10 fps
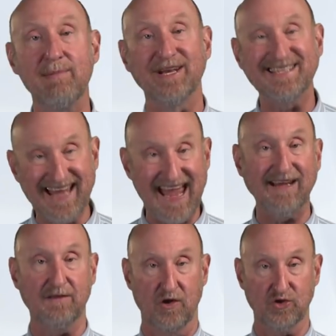able to
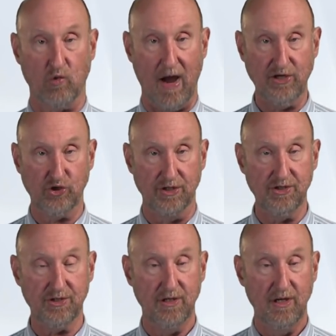take those
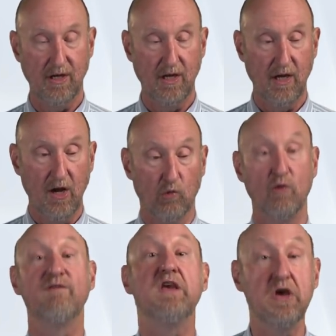questions,
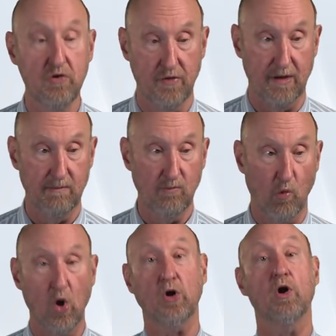review them,
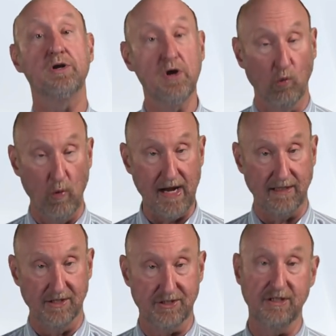work on your
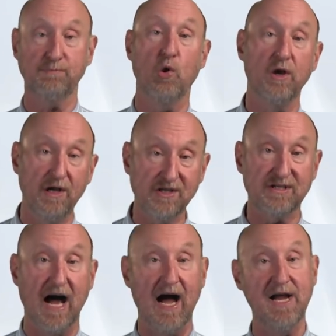weaknesses, put it
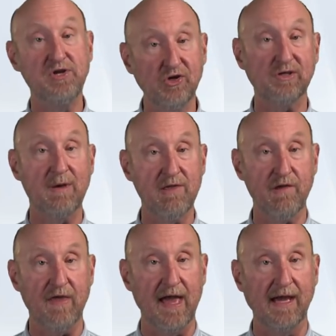aside, do some other
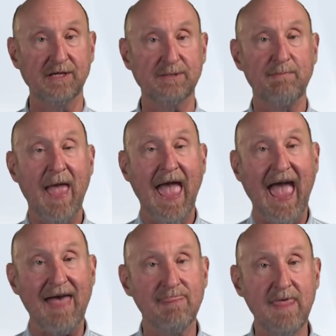things,
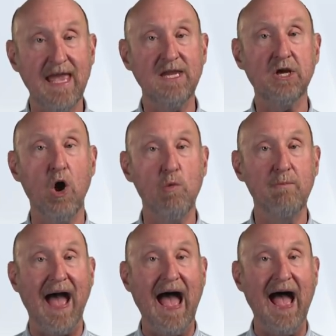and then go
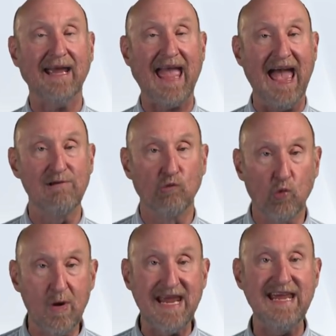back
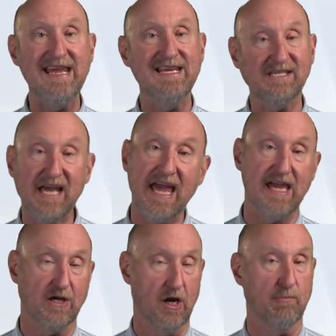and
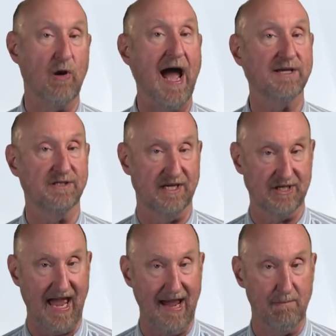retake a practice
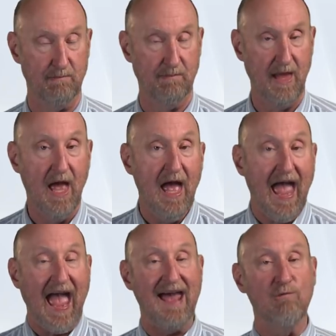exam.
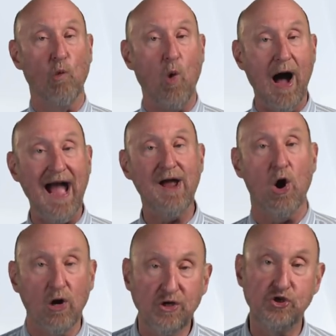And why
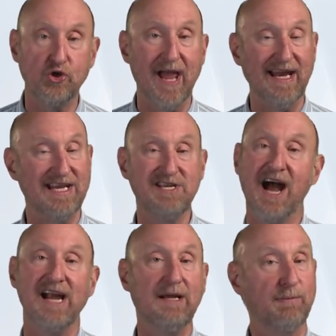aren't you getting
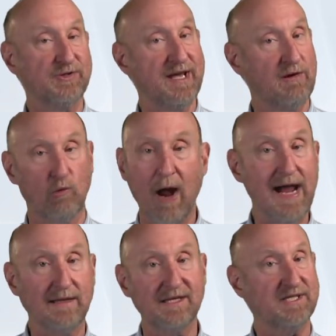90%
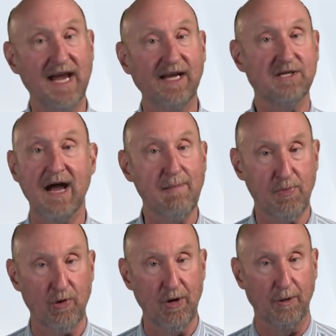right the second time
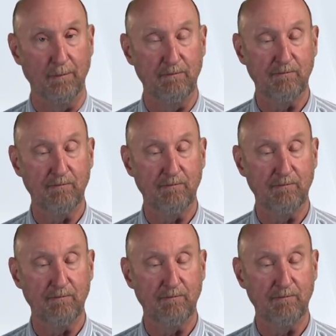through?